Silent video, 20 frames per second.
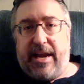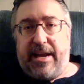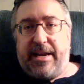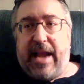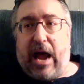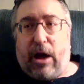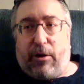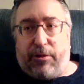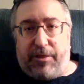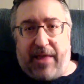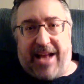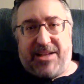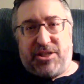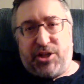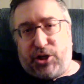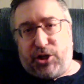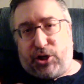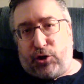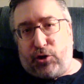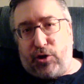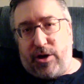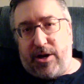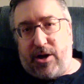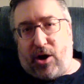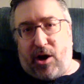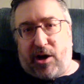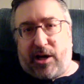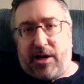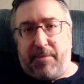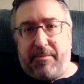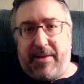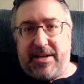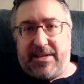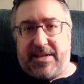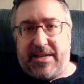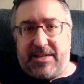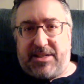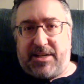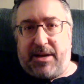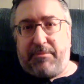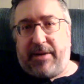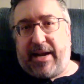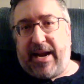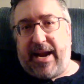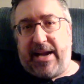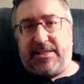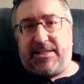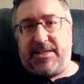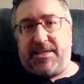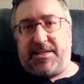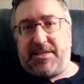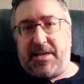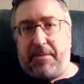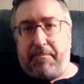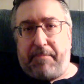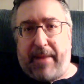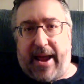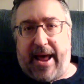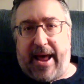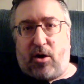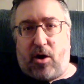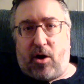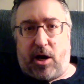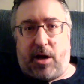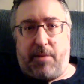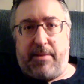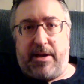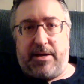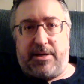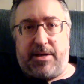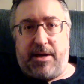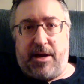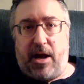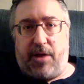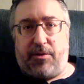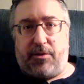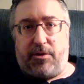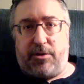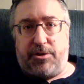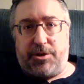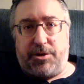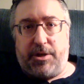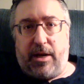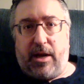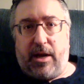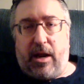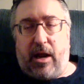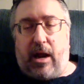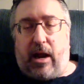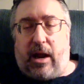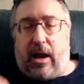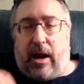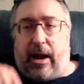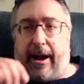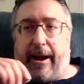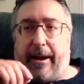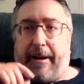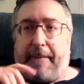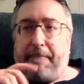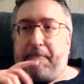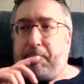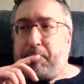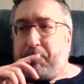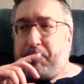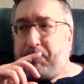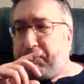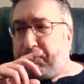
Now, that's a good argument in some cases and a bad argument in others. Um,